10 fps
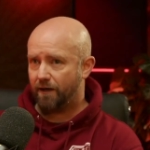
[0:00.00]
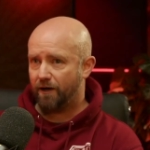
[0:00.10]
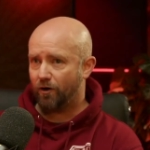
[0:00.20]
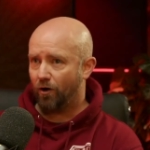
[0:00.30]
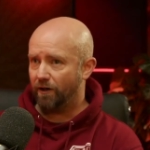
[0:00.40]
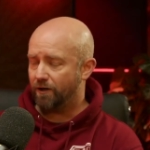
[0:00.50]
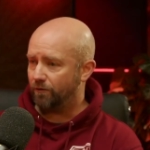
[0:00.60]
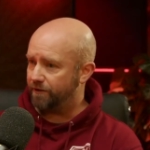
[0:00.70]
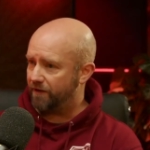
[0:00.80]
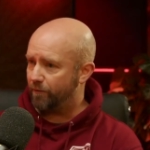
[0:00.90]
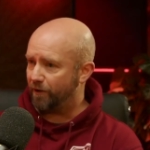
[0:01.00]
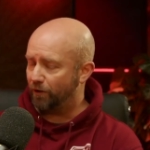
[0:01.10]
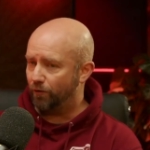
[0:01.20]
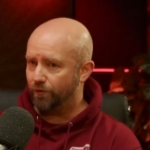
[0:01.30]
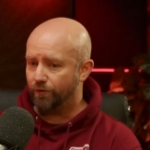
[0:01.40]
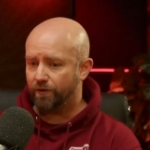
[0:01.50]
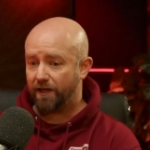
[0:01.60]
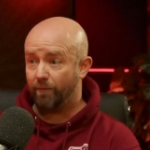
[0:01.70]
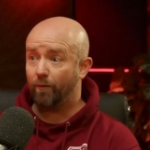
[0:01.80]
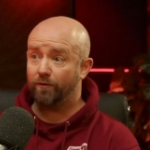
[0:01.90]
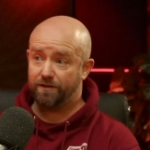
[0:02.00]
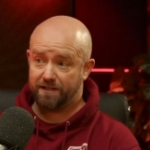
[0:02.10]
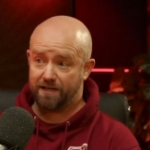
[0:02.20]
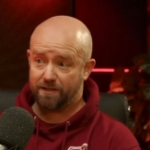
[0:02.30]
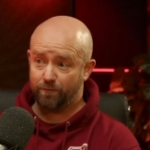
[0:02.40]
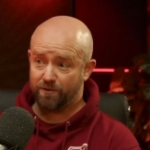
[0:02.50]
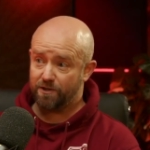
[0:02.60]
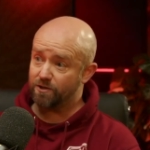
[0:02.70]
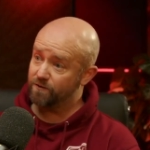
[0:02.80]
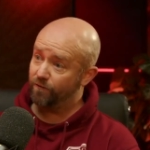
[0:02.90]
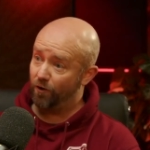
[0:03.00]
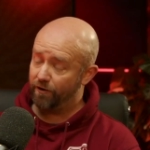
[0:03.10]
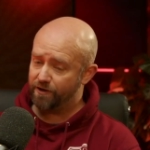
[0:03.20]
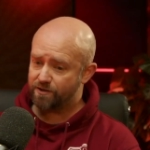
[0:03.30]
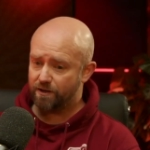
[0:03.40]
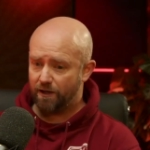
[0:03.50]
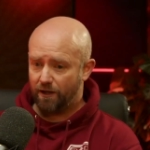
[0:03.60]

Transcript: and a colleague called David McGlown who came up with the testing procedures for this